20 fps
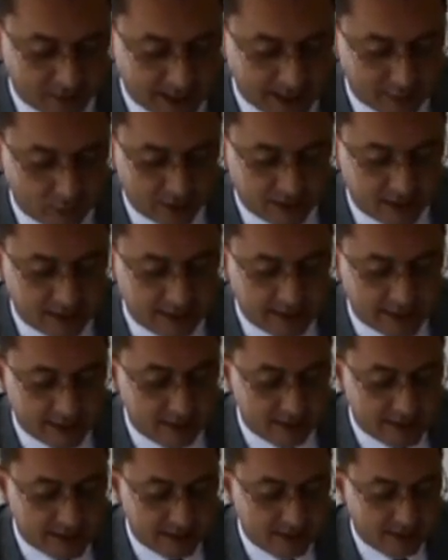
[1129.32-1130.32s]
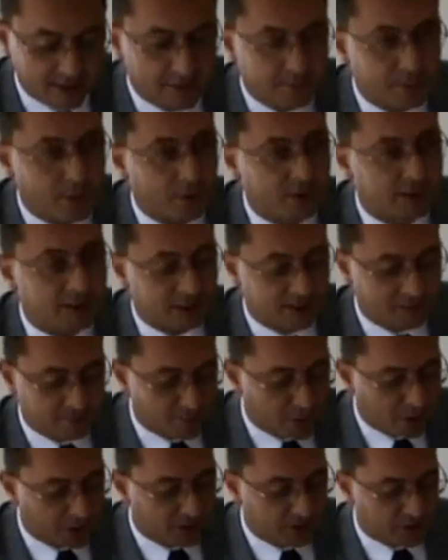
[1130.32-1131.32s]
I would contend that the policy
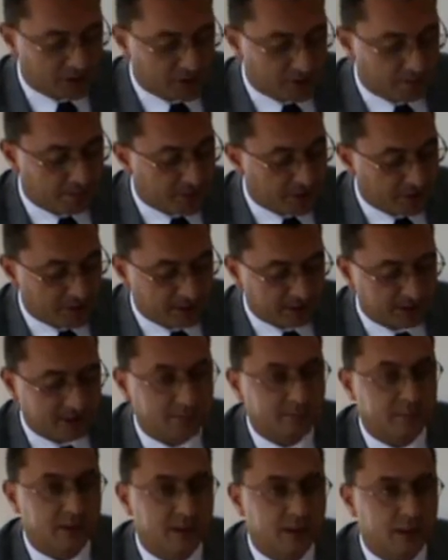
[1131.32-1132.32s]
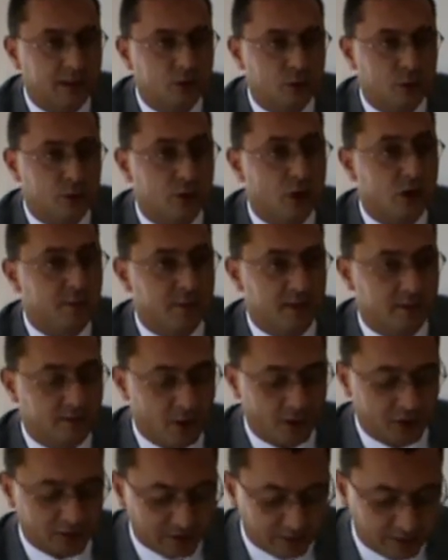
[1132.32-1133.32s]
of monetary imperialism could not be
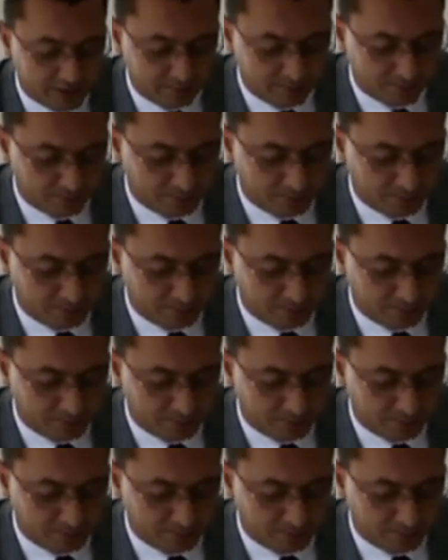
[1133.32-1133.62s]
avoided.